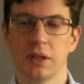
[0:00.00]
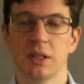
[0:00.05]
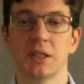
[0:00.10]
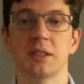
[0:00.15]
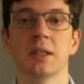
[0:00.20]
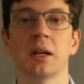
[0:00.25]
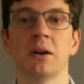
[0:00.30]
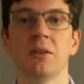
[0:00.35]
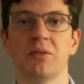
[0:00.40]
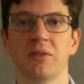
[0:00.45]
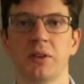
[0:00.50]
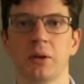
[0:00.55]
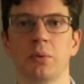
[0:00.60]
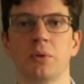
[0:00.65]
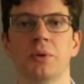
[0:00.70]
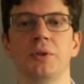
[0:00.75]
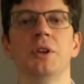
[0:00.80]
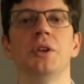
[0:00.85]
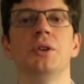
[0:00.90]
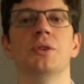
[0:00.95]
is now
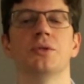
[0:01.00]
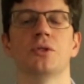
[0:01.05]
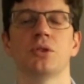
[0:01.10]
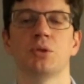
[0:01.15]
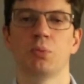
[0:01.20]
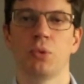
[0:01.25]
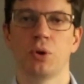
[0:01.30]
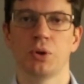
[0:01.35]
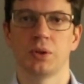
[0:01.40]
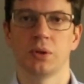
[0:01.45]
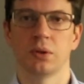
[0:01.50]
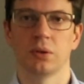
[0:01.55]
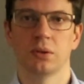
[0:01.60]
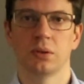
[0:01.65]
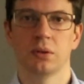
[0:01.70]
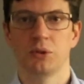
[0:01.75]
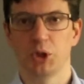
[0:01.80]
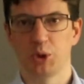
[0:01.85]
available in the Users module.